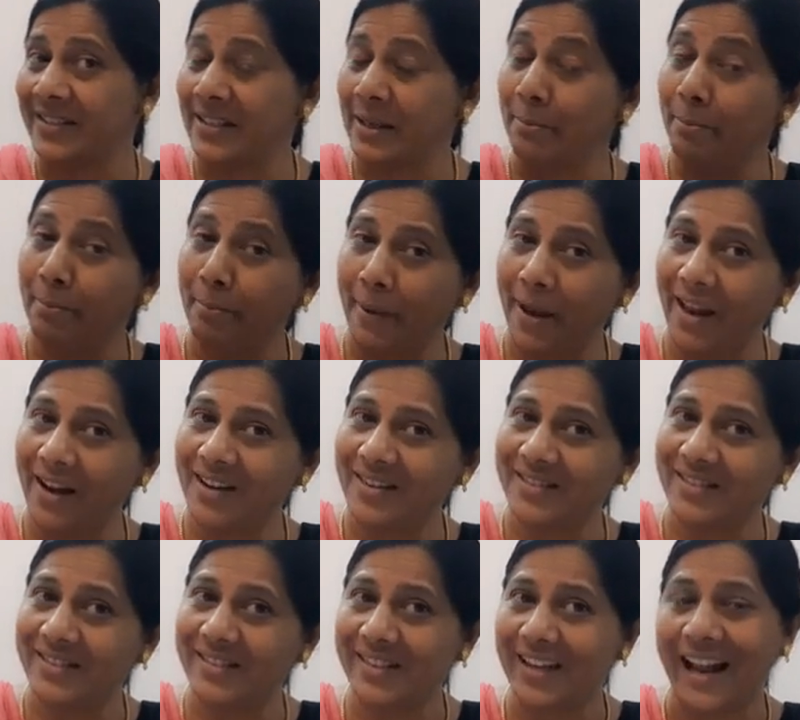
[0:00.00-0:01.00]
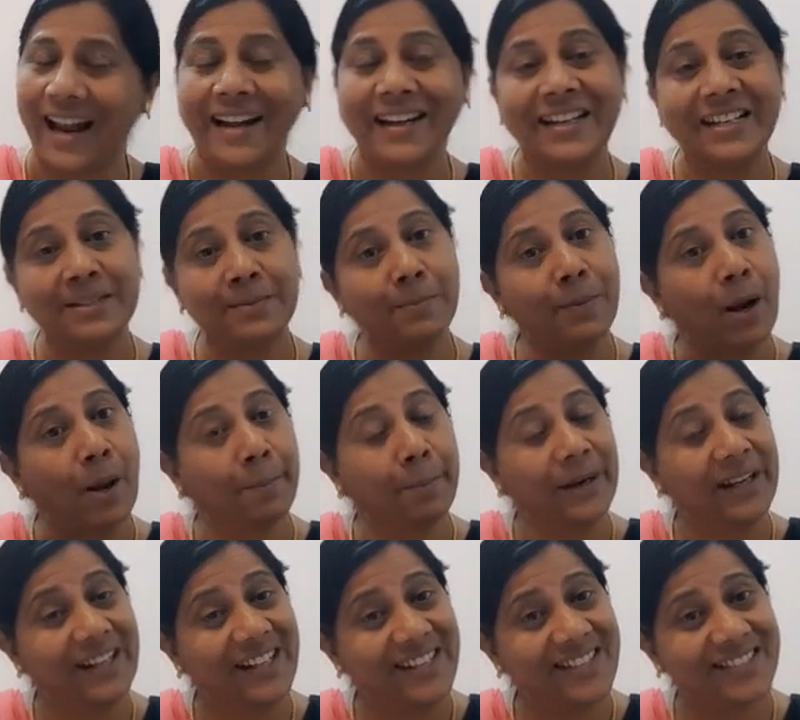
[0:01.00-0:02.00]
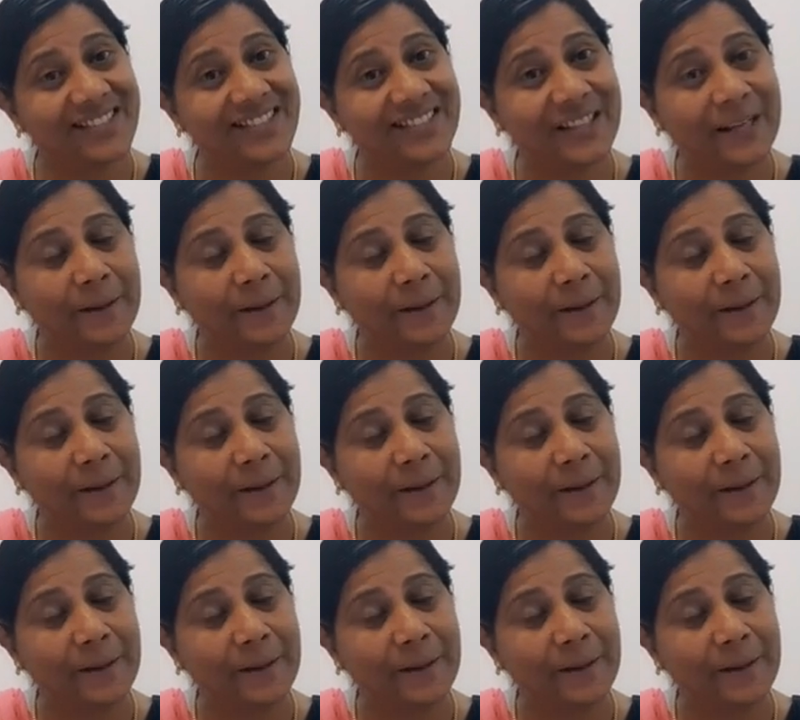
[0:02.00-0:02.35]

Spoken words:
symbols and its properties.